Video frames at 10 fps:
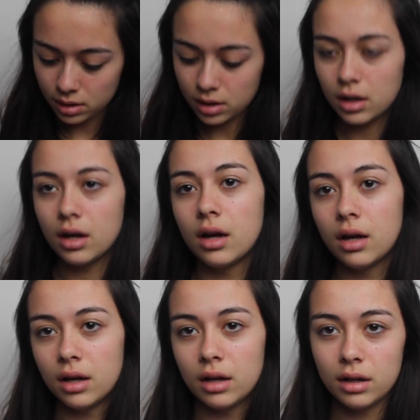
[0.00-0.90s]

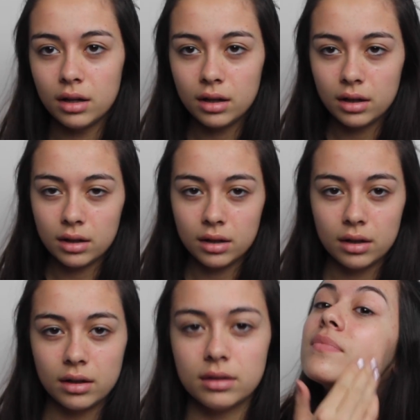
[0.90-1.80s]

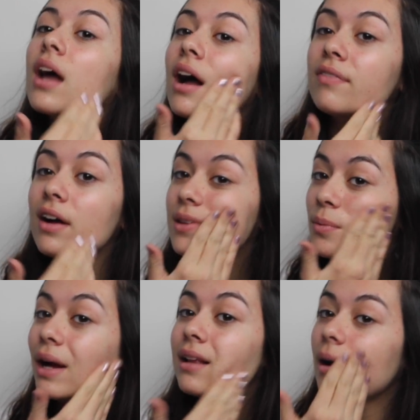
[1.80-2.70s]
I find
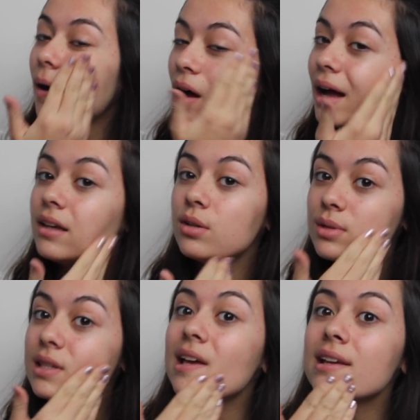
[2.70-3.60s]
that when I
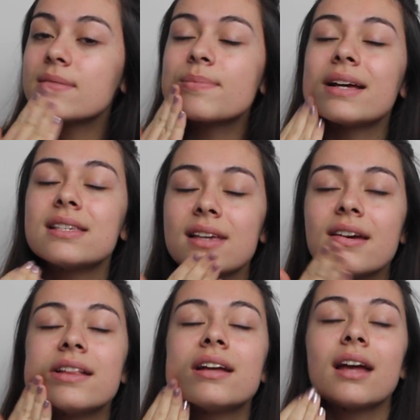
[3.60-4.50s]
use this, my
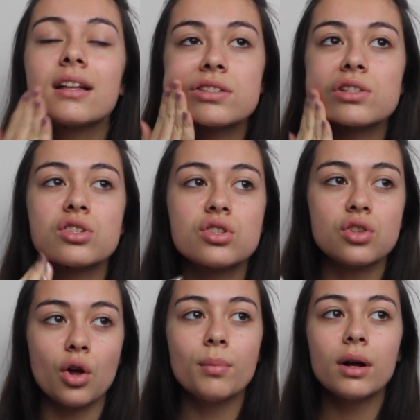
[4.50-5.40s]
skin gets
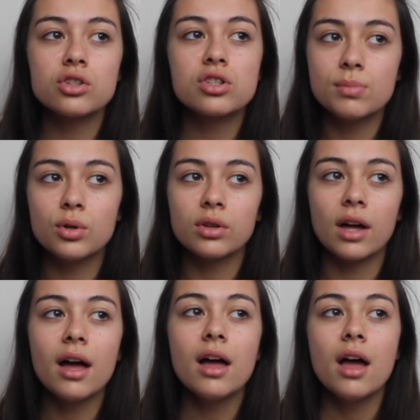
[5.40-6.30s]
so much
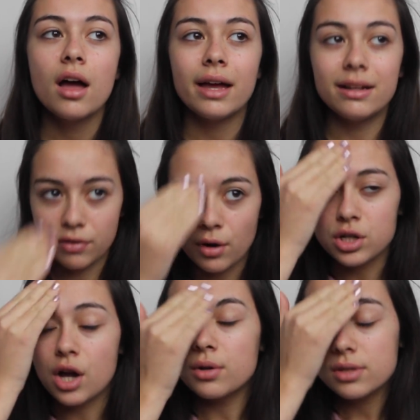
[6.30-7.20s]
smoother in
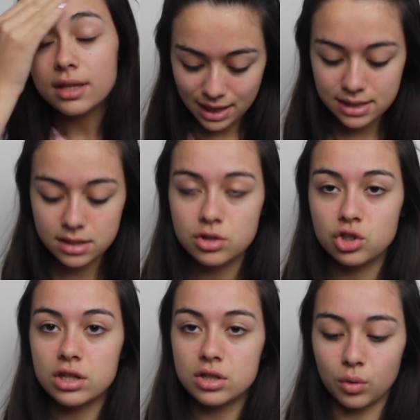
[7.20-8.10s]
photos. This
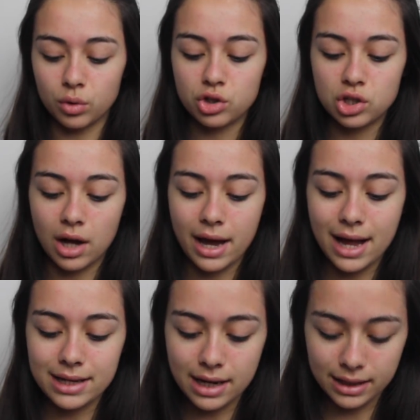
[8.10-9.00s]
just launched. I
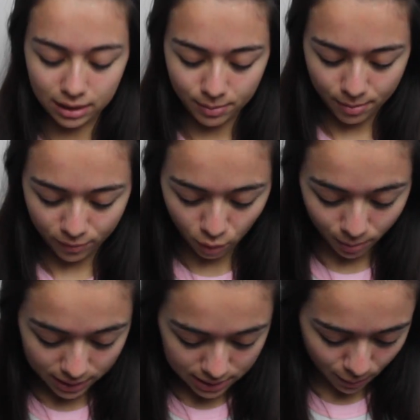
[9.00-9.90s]
had it a little bit before
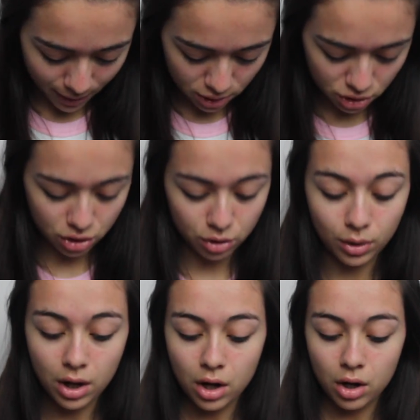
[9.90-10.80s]
because I went
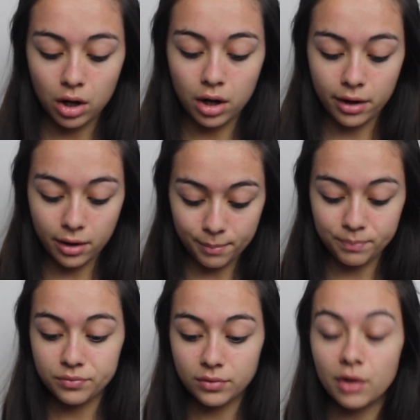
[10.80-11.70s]
to
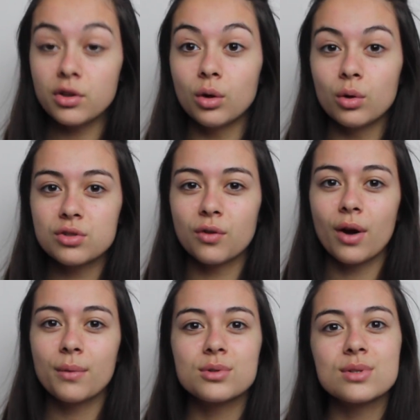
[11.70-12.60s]
the launch
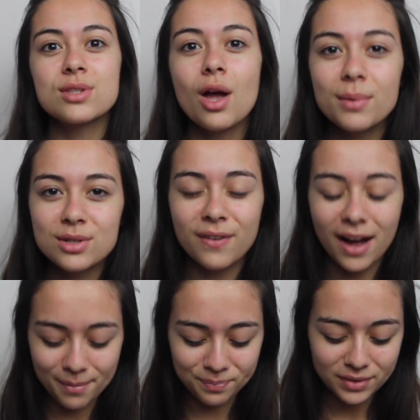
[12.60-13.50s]
for it, which was so much
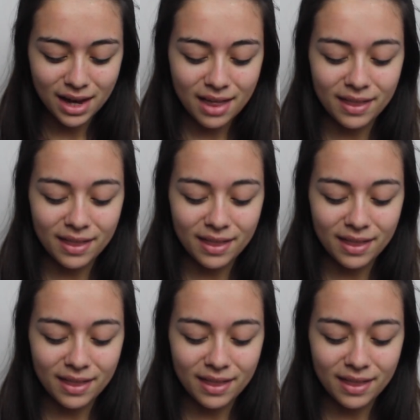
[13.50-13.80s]
fun.